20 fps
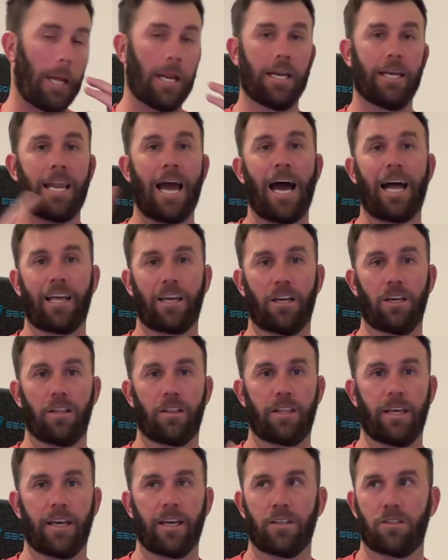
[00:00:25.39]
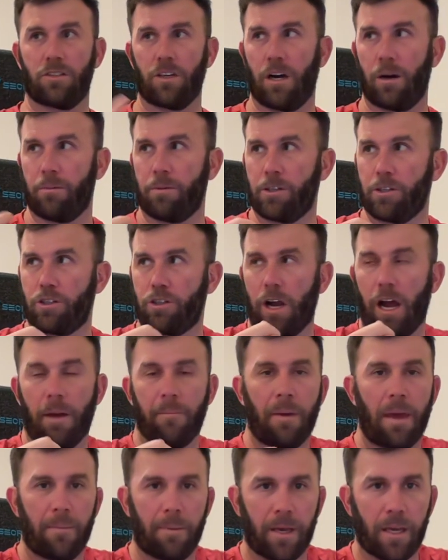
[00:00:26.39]
not a good thing, so I'm going to try
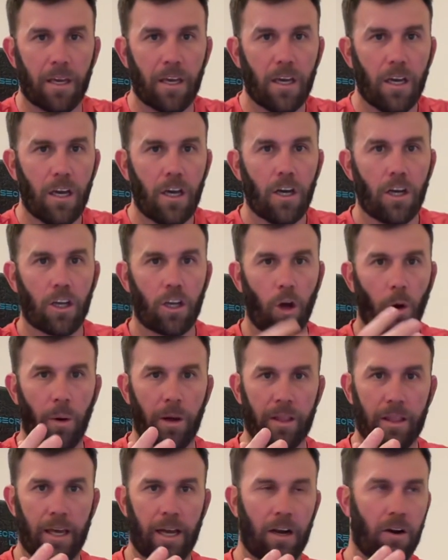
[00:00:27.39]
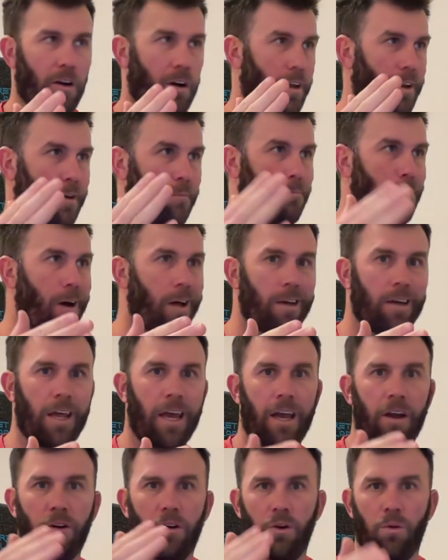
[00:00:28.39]
maybe going there on a
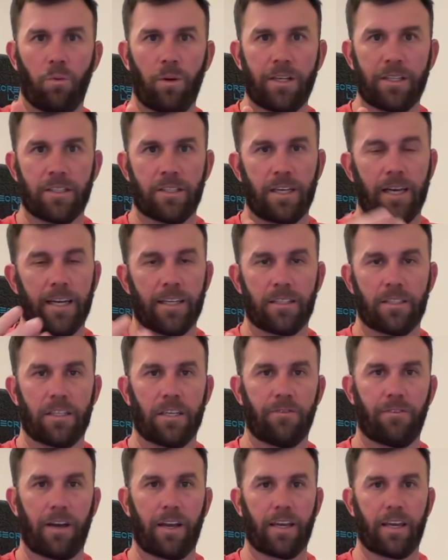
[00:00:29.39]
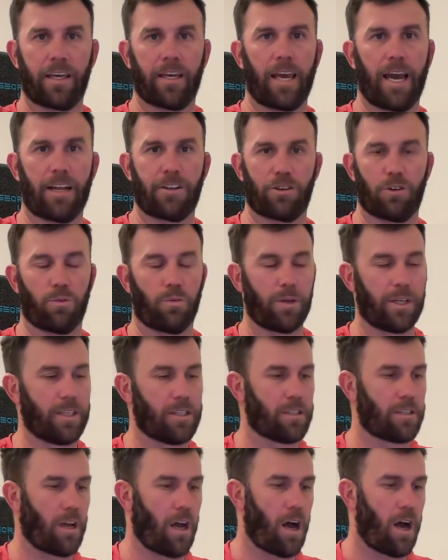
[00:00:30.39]
Monday or a Wednesday and see if I can catch a
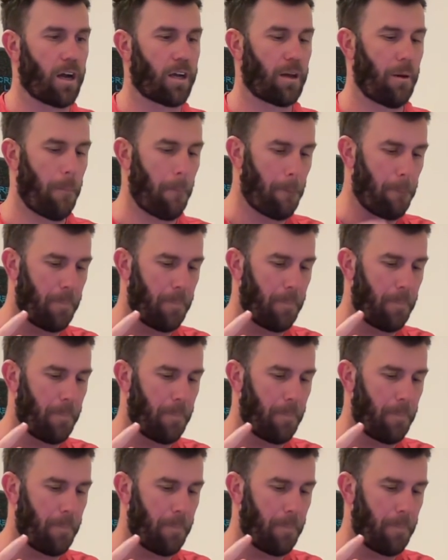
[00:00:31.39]
restock.